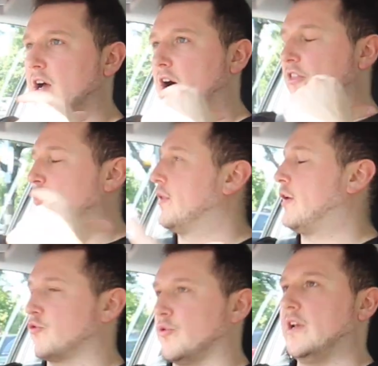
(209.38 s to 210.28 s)
I thought
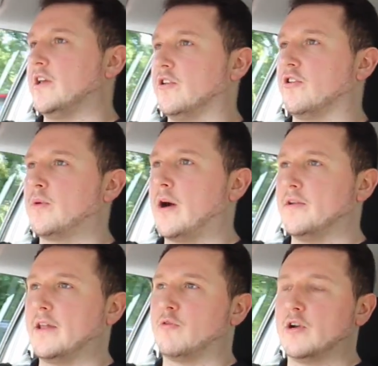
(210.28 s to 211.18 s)
that was really good as well,
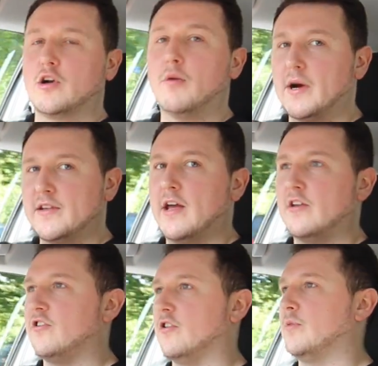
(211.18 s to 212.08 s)
and that really got my
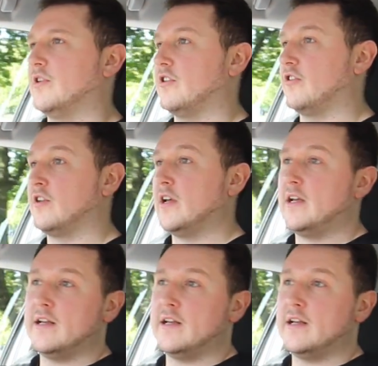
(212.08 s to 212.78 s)
attention, which is,